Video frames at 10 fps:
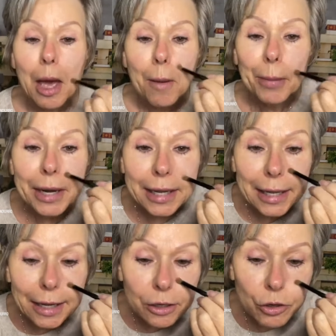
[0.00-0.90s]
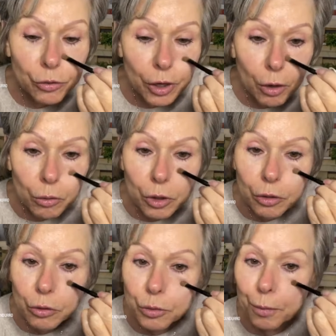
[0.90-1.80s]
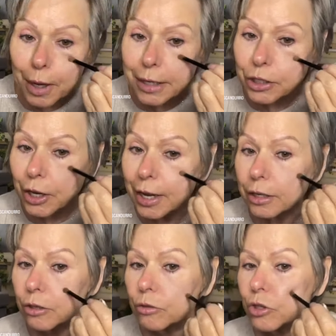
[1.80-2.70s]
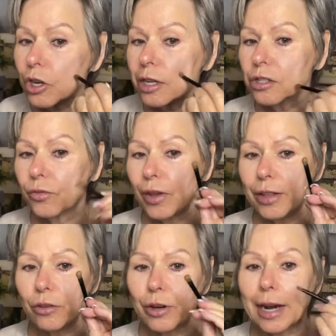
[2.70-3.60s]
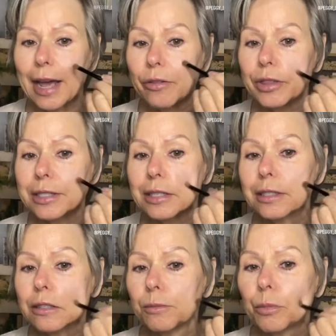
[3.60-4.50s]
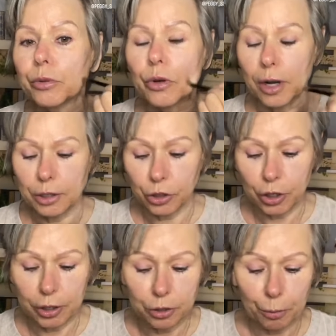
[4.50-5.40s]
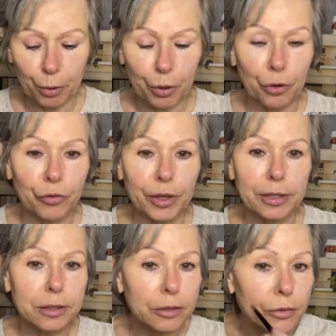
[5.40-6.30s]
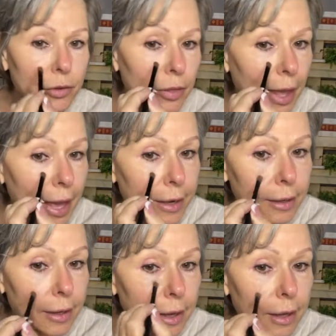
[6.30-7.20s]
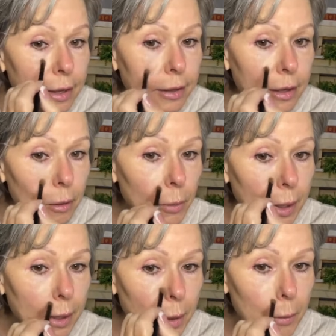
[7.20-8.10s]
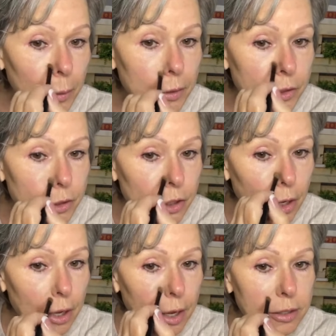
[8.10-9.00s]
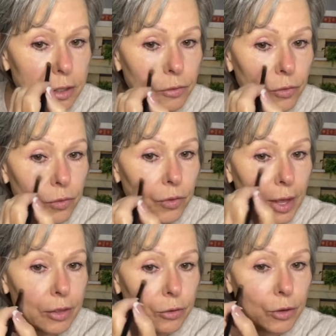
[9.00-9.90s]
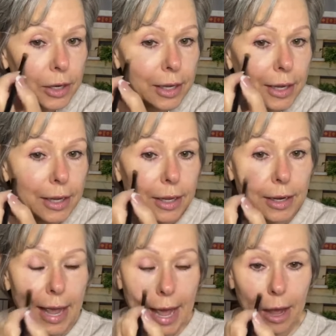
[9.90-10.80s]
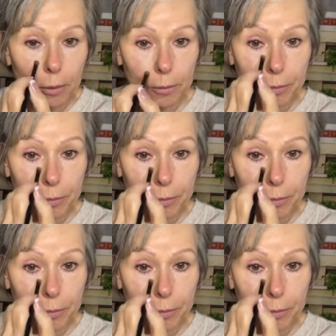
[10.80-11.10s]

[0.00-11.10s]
But again, you don't use much and you just feather it out. This little brush is perfect for that. There we go. We're just feathering it out.